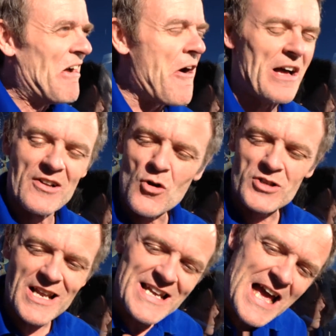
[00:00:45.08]
And of
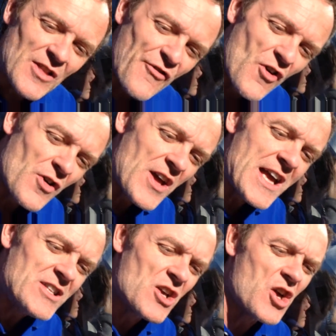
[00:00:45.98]
course, and again, the further
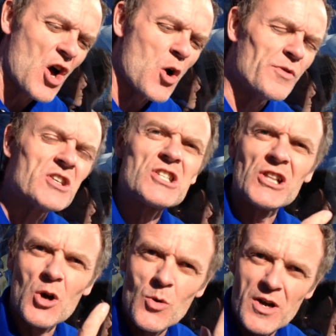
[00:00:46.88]
in you go, the
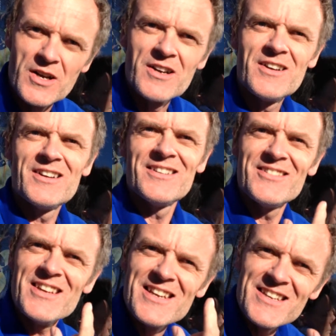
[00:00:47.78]
slower
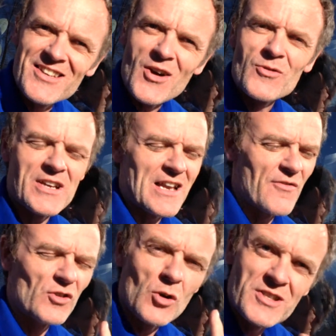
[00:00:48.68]
the the kind
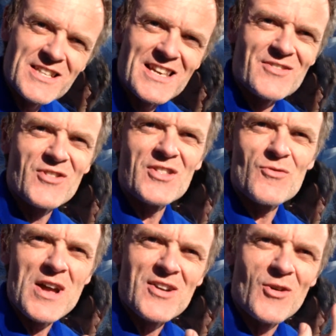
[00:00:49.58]
of velocity is of the
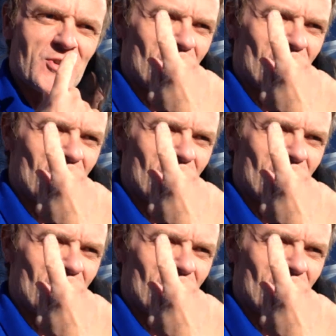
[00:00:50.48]
record,